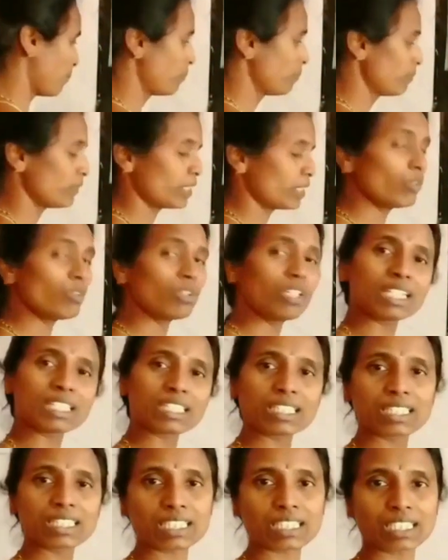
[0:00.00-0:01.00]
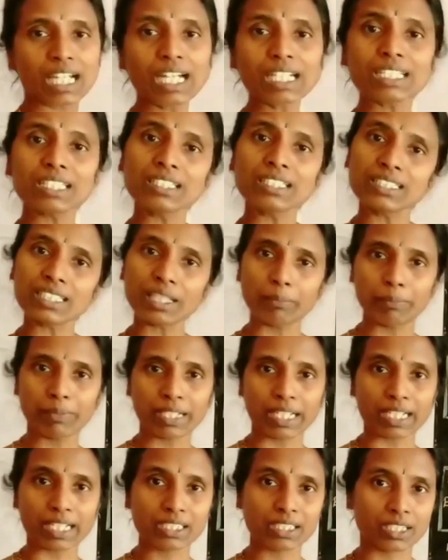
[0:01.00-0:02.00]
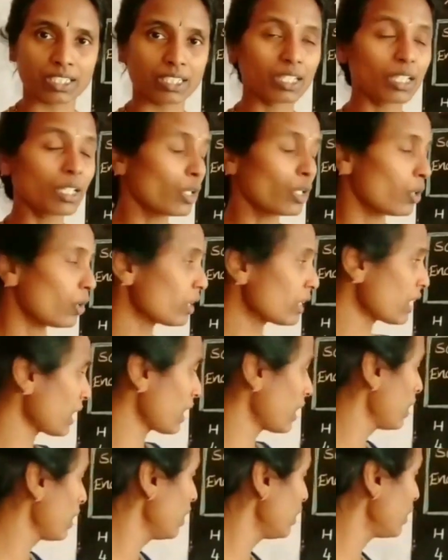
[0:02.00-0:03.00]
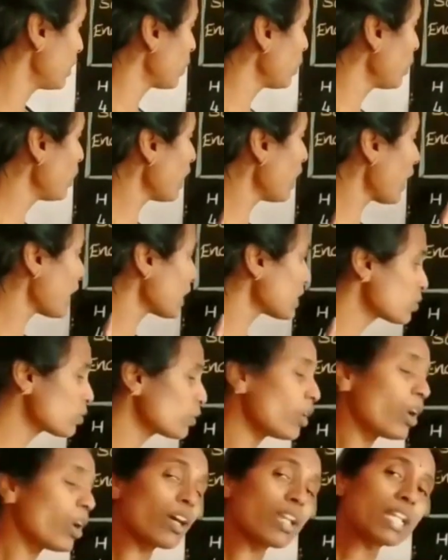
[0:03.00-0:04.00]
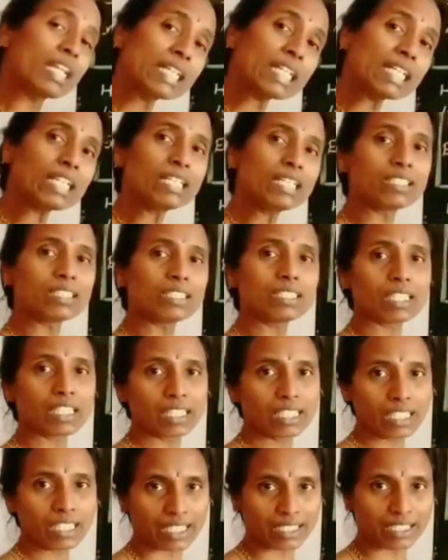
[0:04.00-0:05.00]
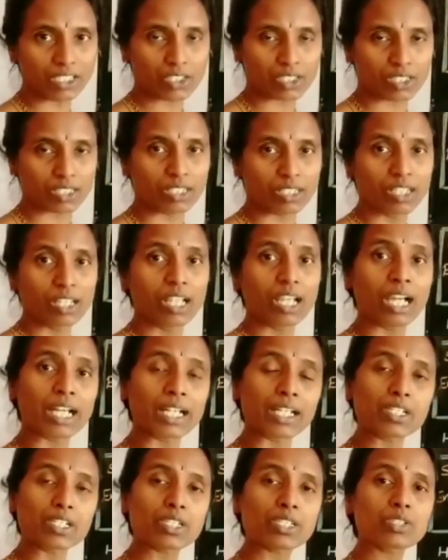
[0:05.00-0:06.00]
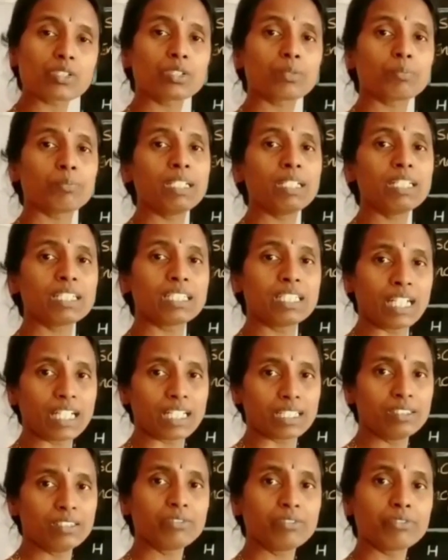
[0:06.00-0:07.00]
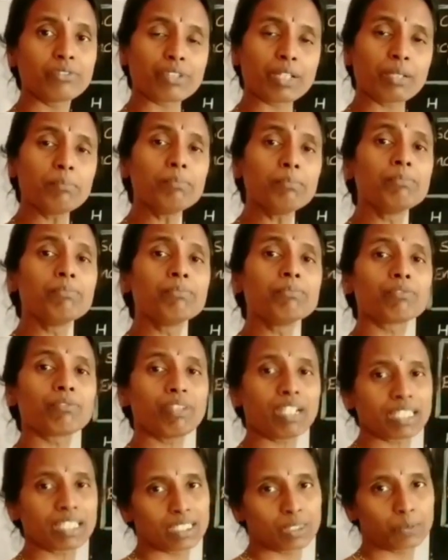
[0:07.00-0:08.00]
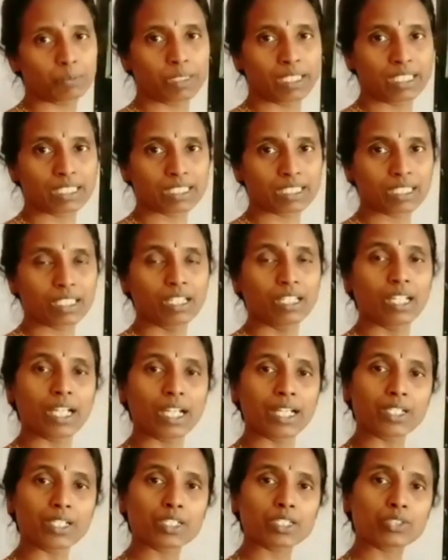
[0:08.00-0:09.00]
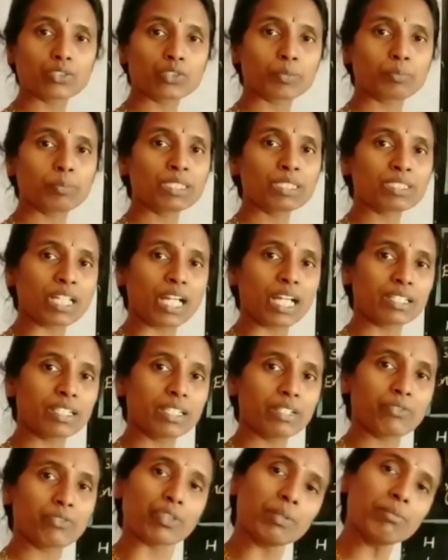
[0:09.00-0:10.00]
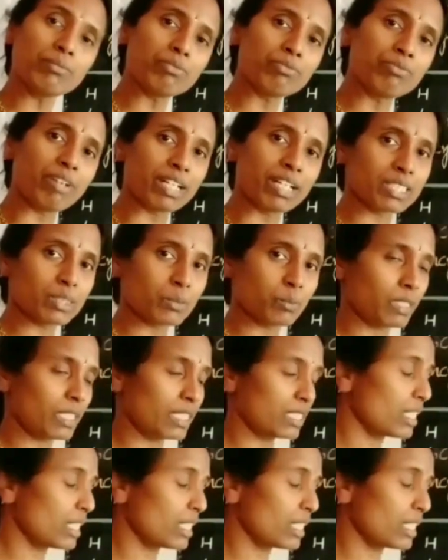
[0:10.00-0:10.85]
Now, let us start subtraction. Okay, now as you already learned in addition, addition should be done from ones place. Addition should be started from ones place.